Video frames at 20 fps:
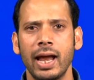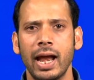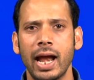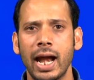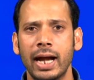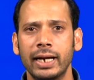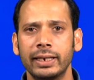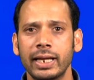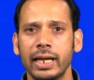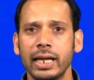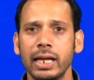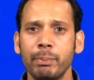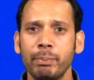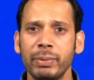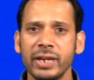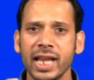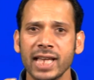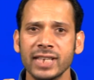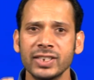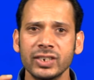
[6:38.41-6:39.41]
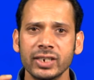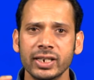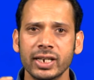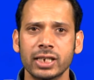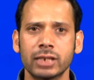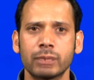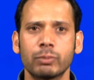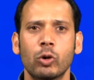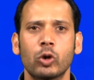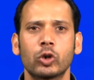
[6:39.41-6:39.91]
and the epinastic
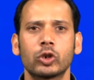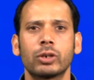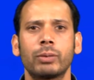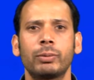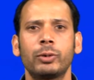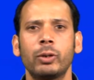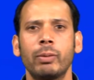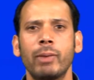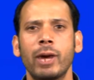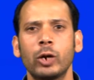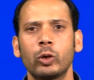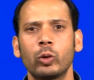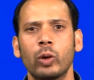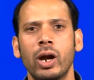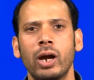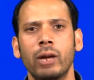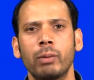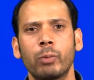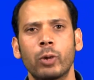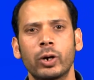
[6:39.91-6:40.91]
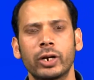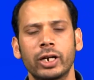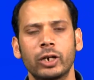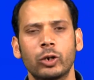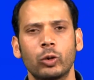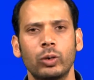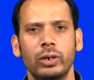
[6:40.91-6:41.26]
response of tomato and potato